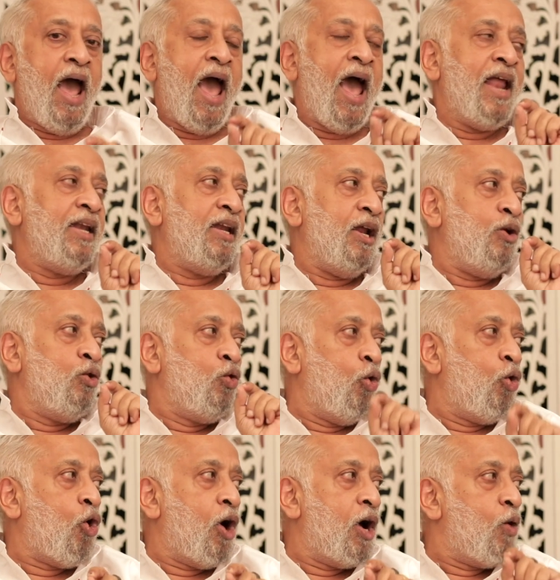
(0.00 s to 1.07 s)
and no
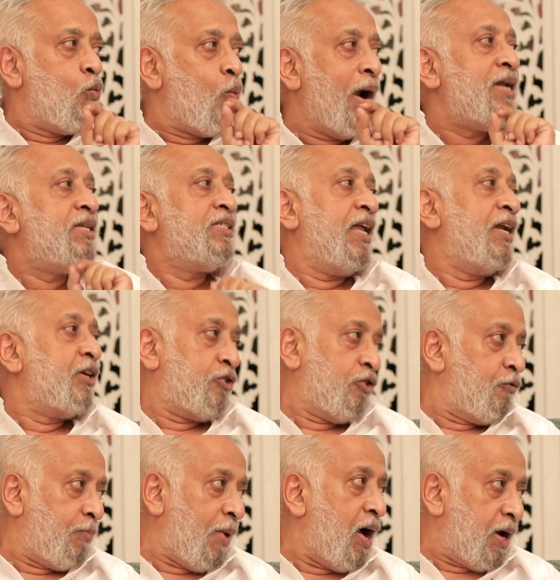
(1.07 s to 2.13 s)
longer one center
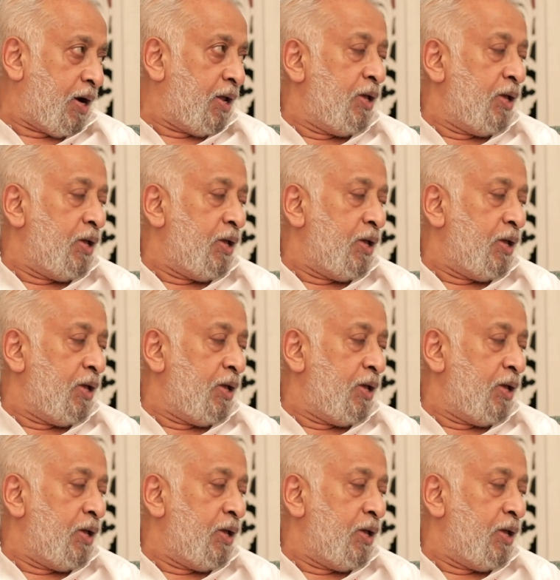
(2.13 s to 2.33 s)
of power.